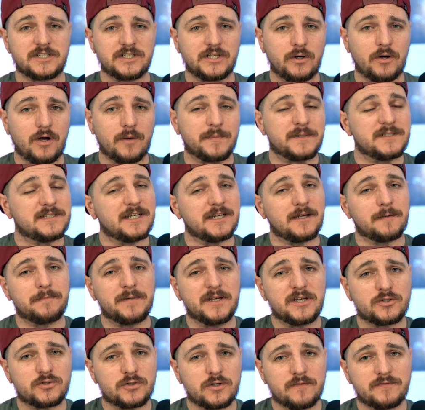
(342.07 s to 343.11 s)
to go up and take a
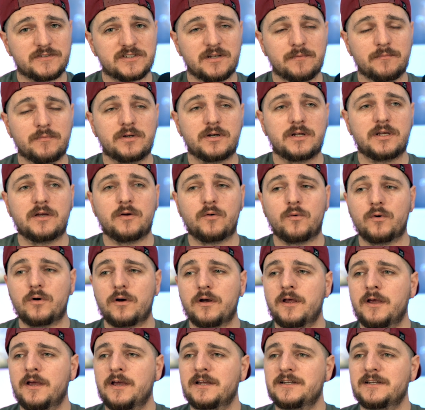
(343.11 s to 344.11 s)
picture of somebody or